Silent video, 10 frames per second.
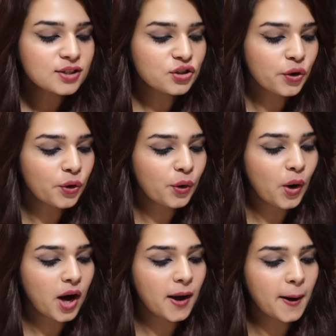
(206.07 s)

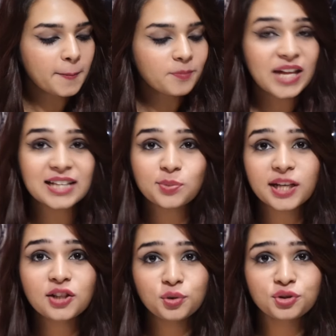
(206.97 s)
So that's what
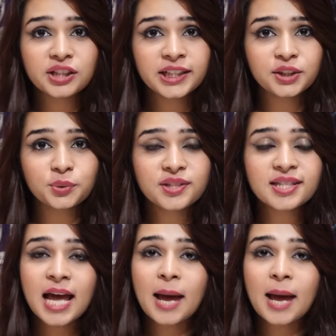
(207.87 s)
I usually use.